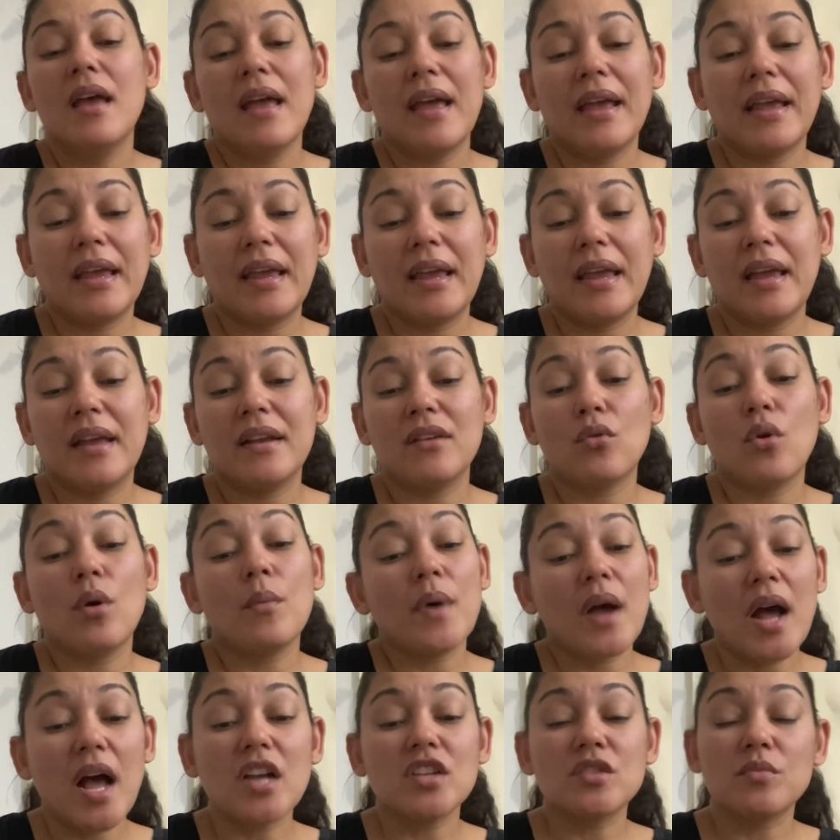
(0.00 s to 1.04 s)
And on
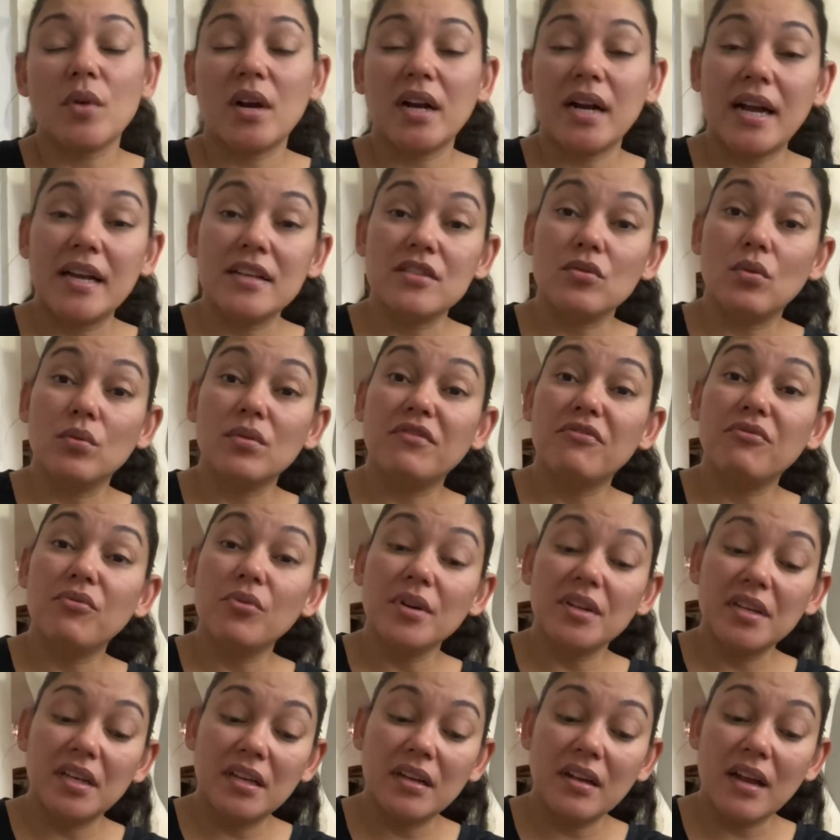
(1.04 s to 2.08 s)
Poshmark, I sold
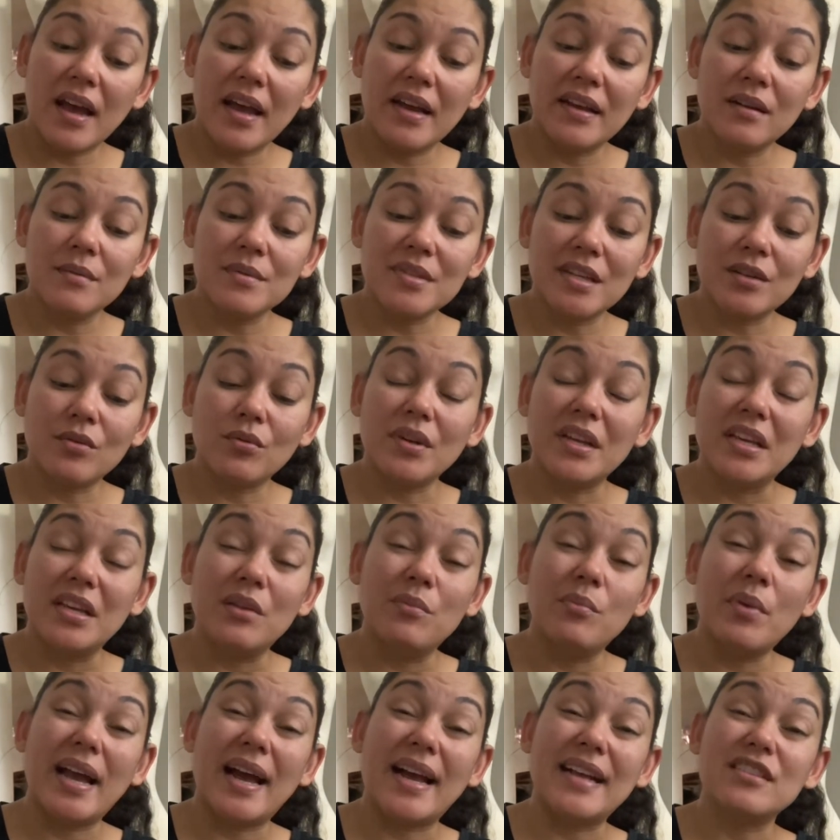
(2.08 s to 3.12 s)
14 items and on
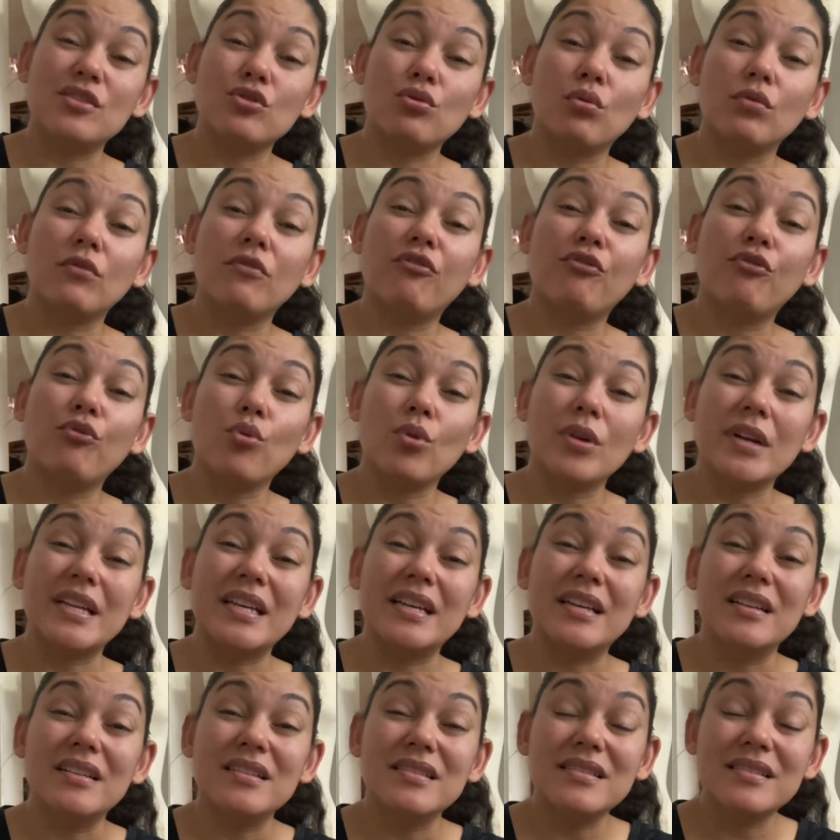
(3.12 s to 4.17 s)
eBay, I sold
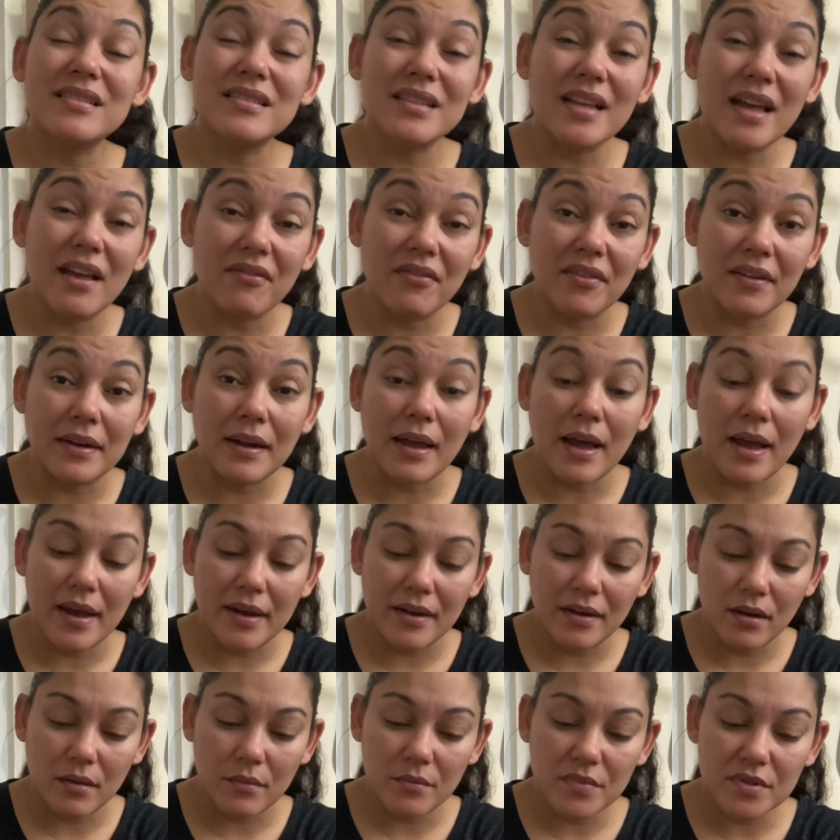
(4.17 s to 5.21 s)
47
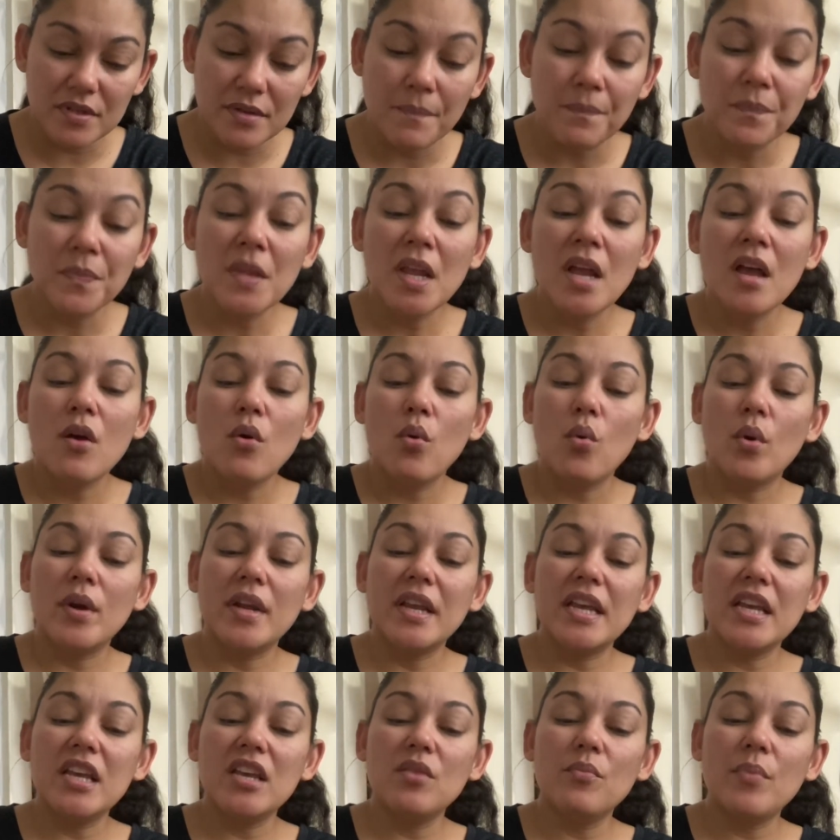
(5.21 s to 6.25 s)
items.
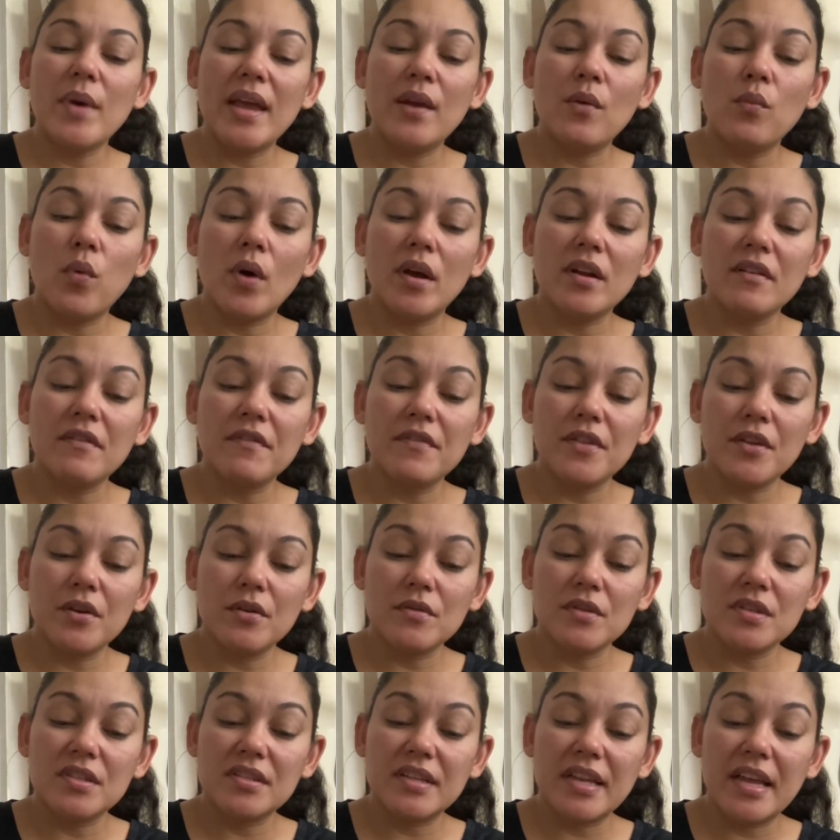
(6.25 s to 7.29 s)
On eBay, one of
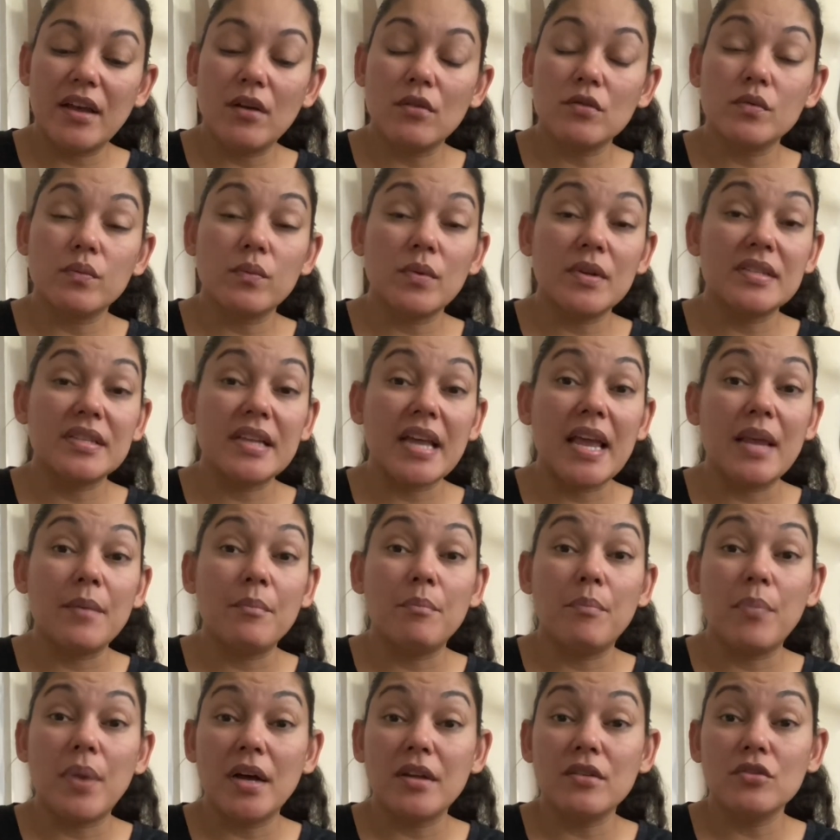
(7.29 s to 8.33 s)
those sales was a
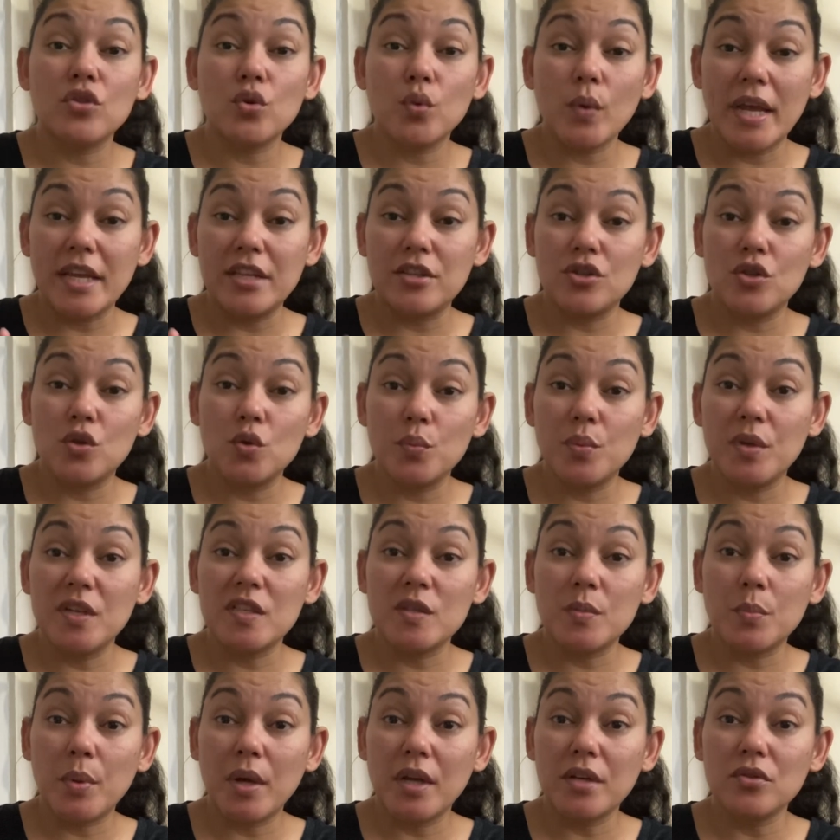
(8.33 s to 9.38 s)
bundle, a
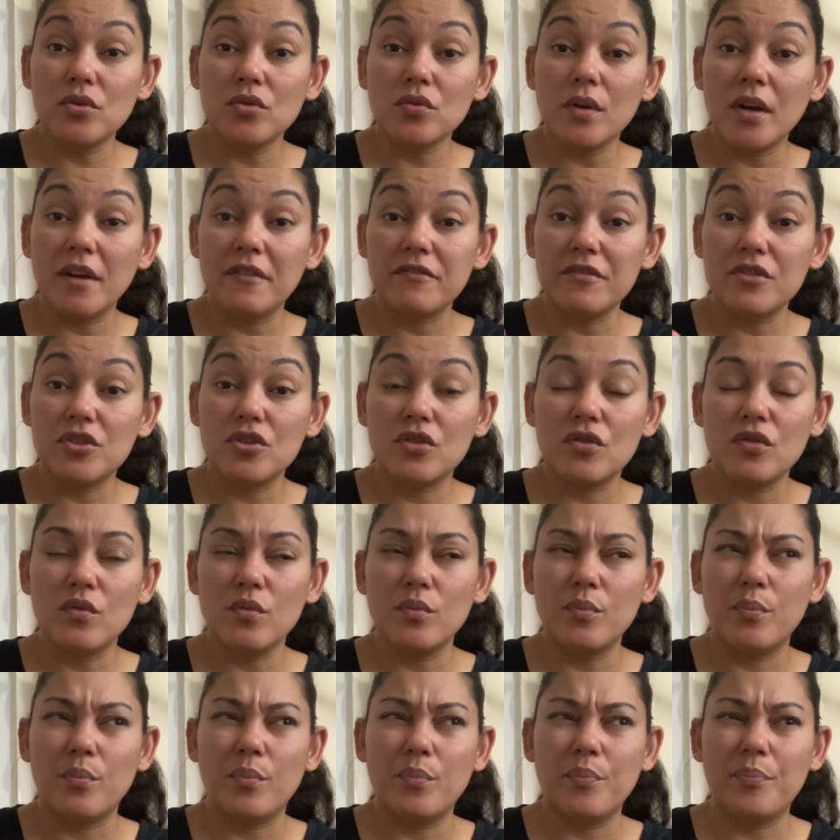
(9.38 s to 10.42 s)
two-piece bundle of
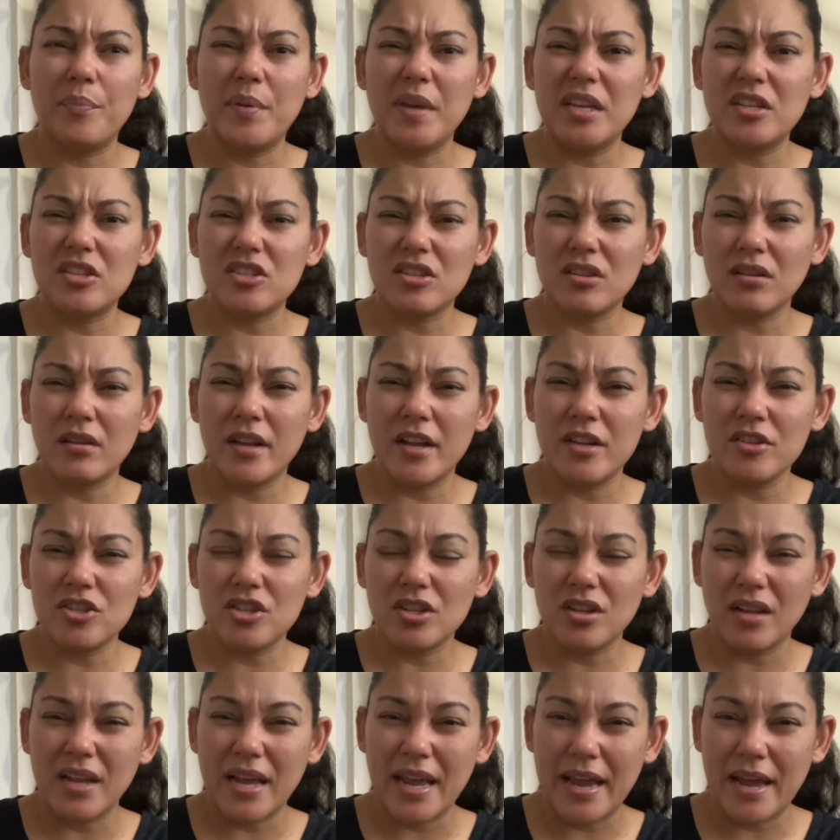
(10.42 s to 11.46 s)
two beach lunch
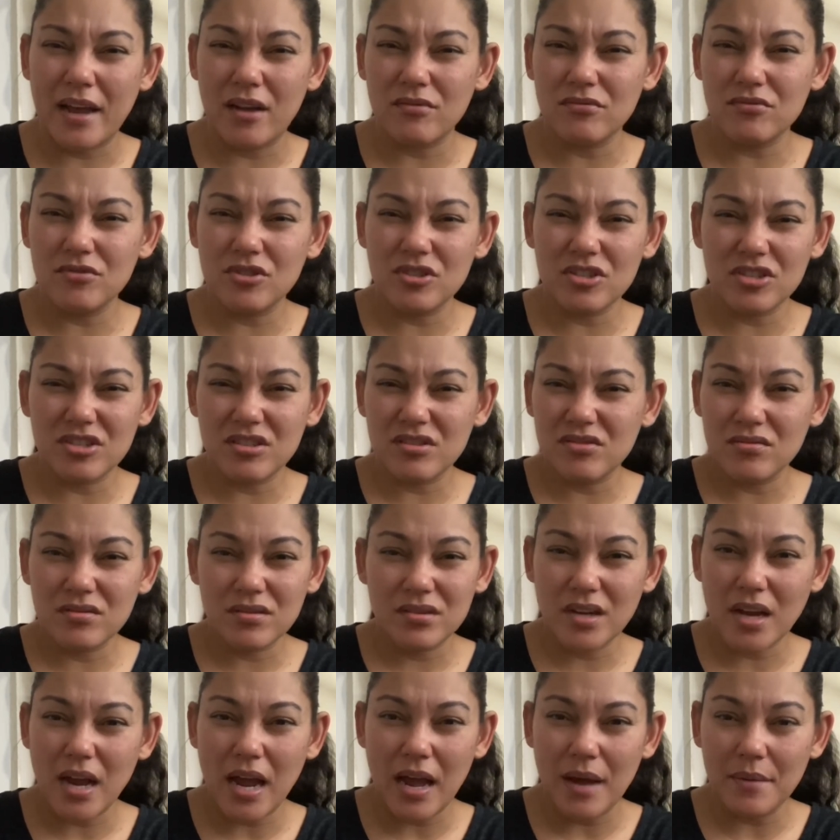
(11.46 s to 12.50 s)
lounge
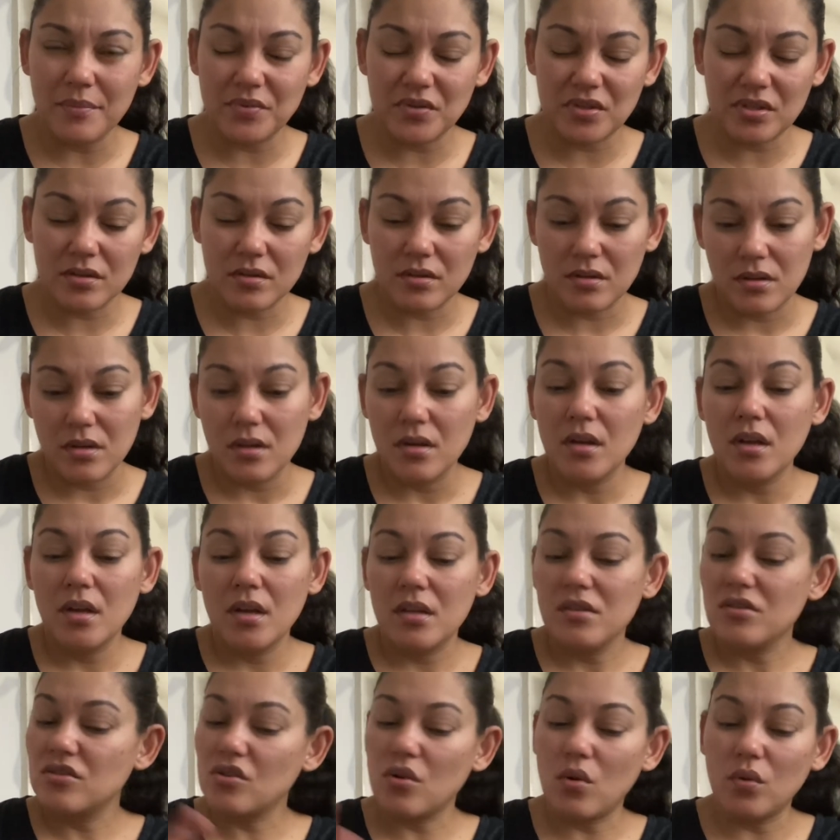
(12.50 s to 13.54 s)
tops
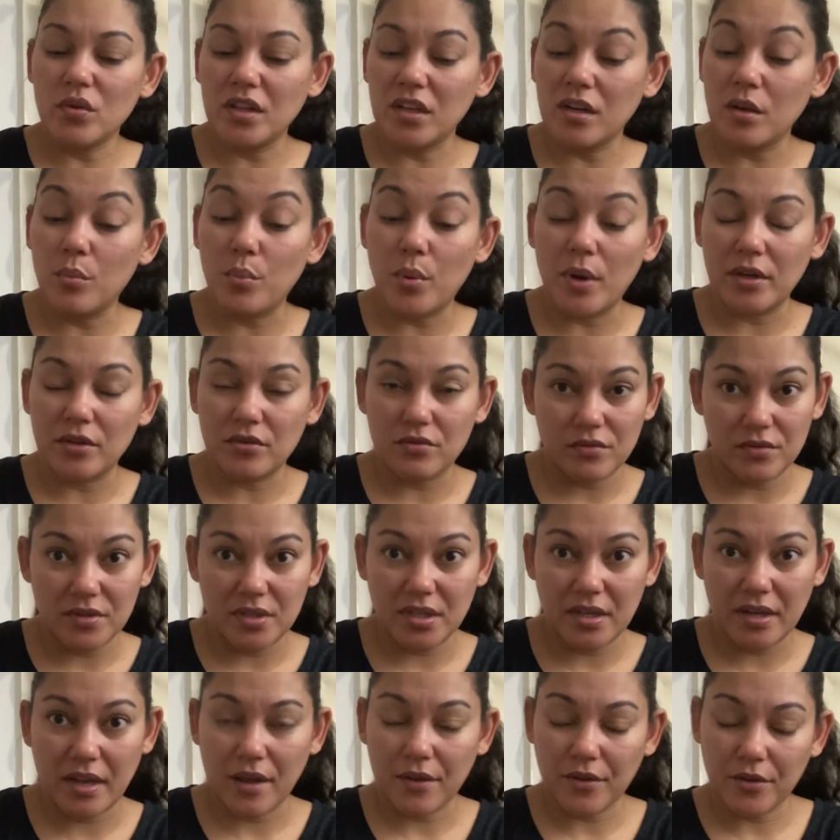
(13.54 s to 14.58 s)
sold in a bundle
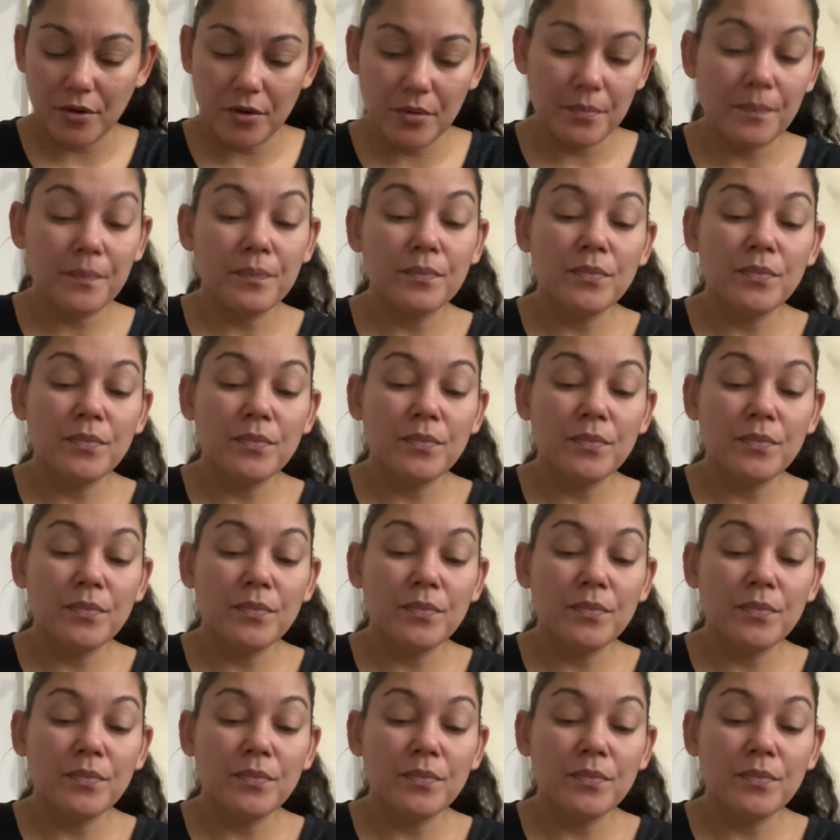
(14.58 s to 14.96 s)
together